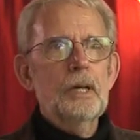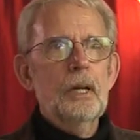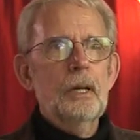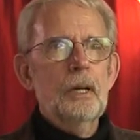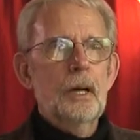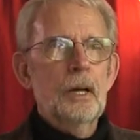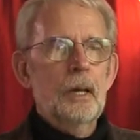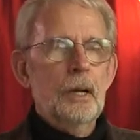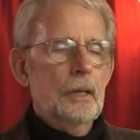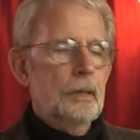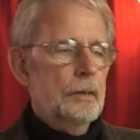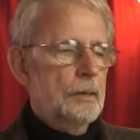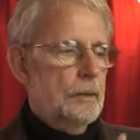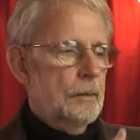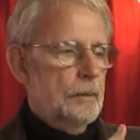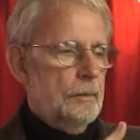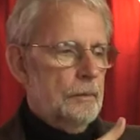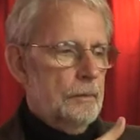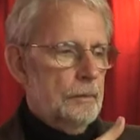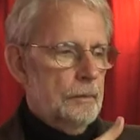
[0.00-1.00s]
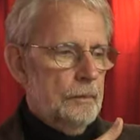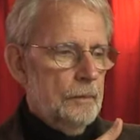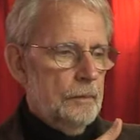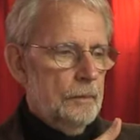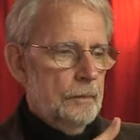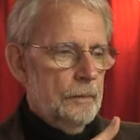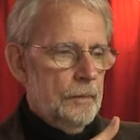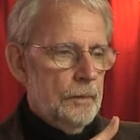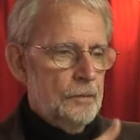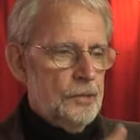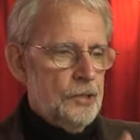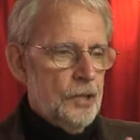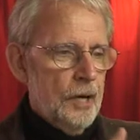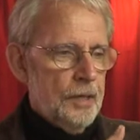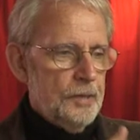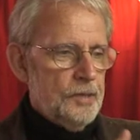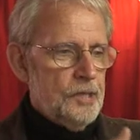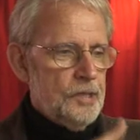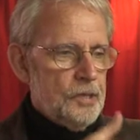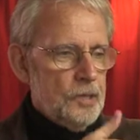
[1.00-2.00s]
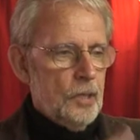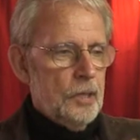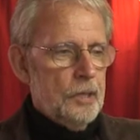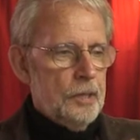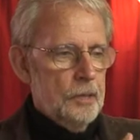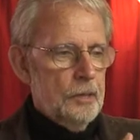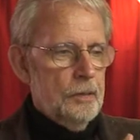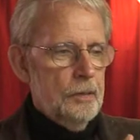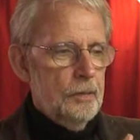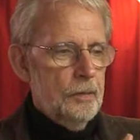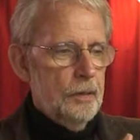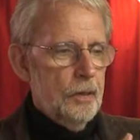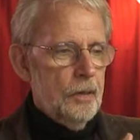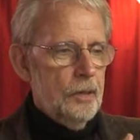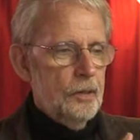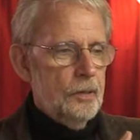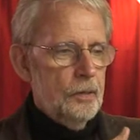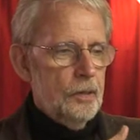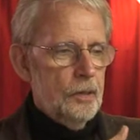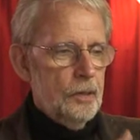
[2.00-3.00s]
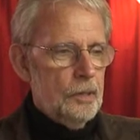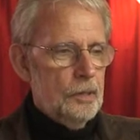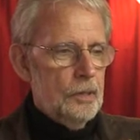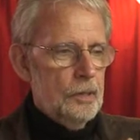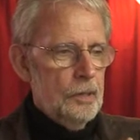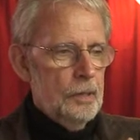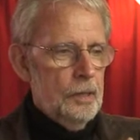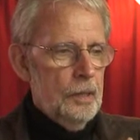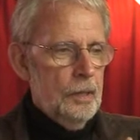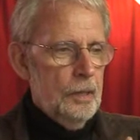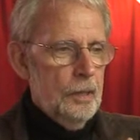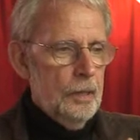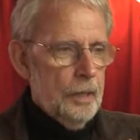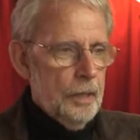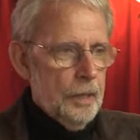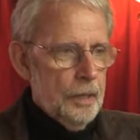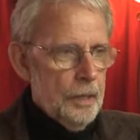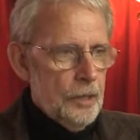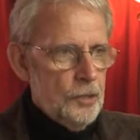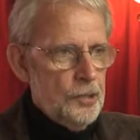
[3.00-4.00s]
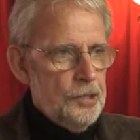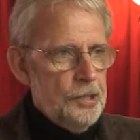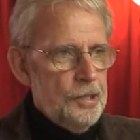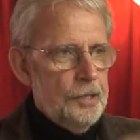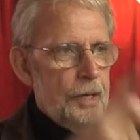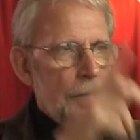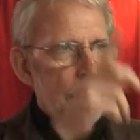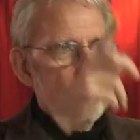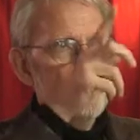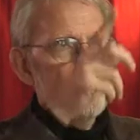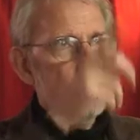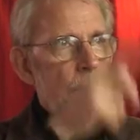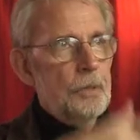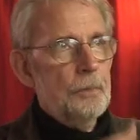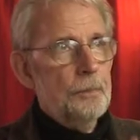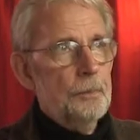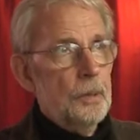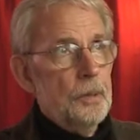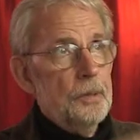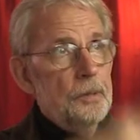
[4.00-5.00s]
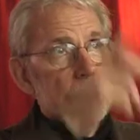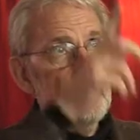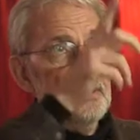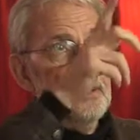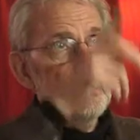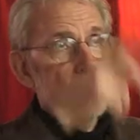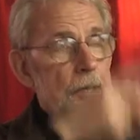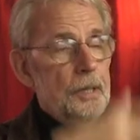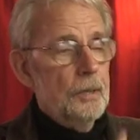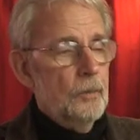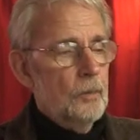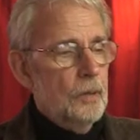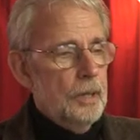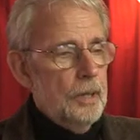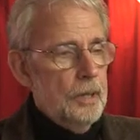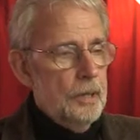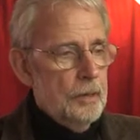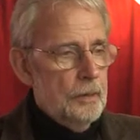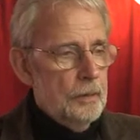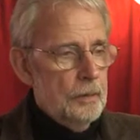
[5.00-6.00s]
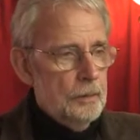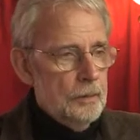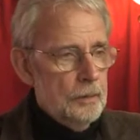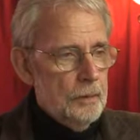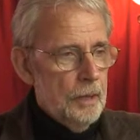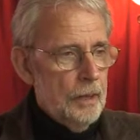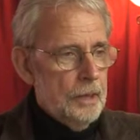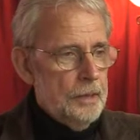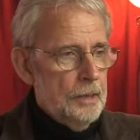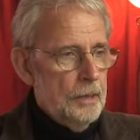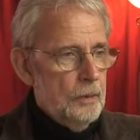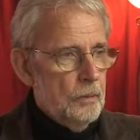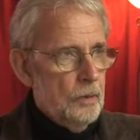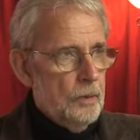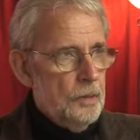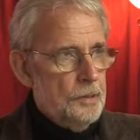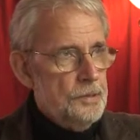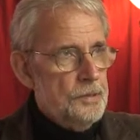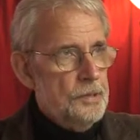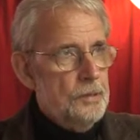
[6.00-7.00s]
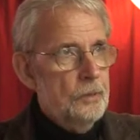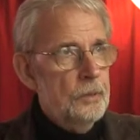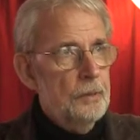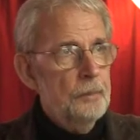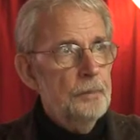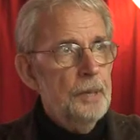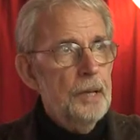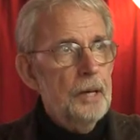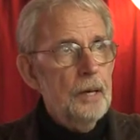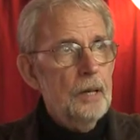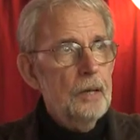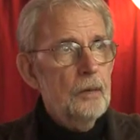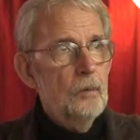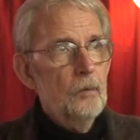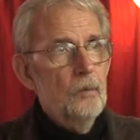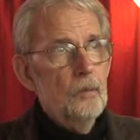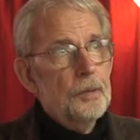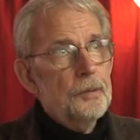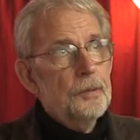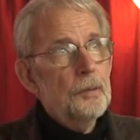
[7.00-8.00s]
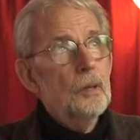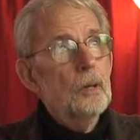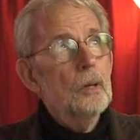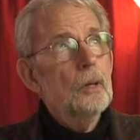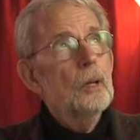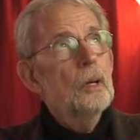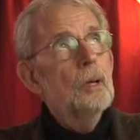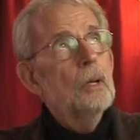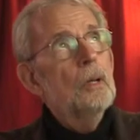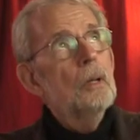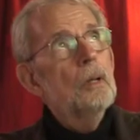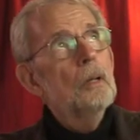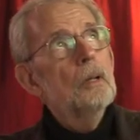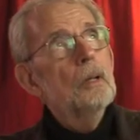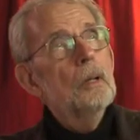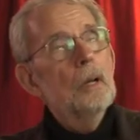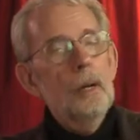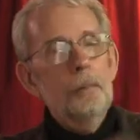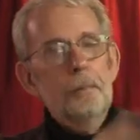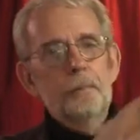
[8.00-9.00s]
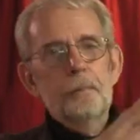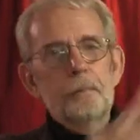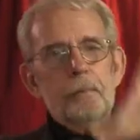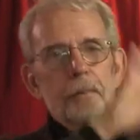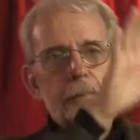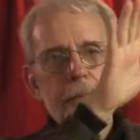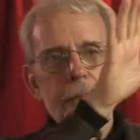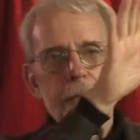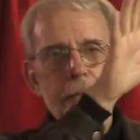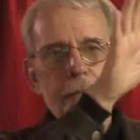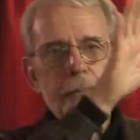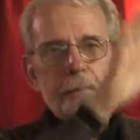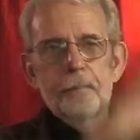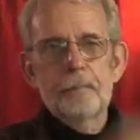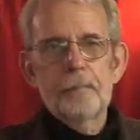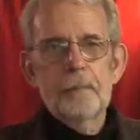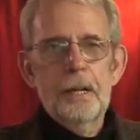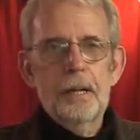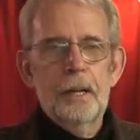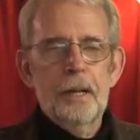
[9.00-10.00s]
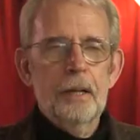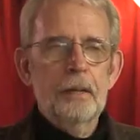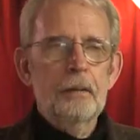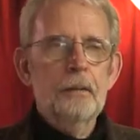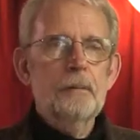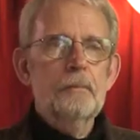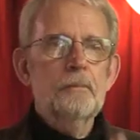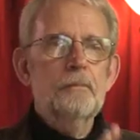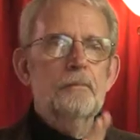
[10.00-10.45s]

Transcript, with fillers: And the shot started on her, and as she got up to put the thing away, the idea was you would pan with her up. And